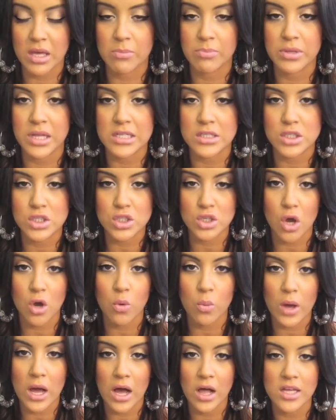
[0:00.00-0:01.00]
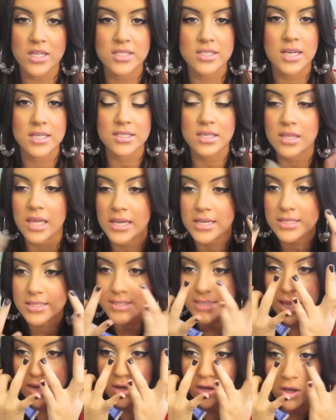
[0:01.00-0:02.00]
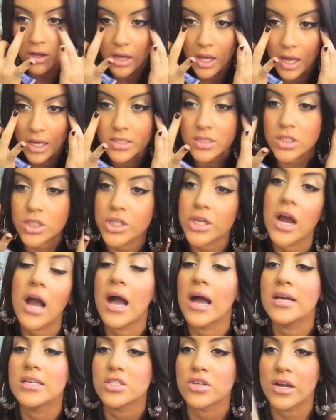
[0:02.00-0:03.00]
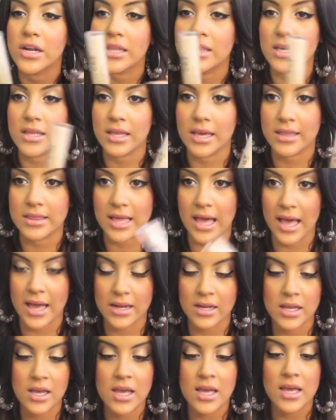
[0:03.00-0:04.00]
It blends so well. It doesn't like settle under your eyes or anything like that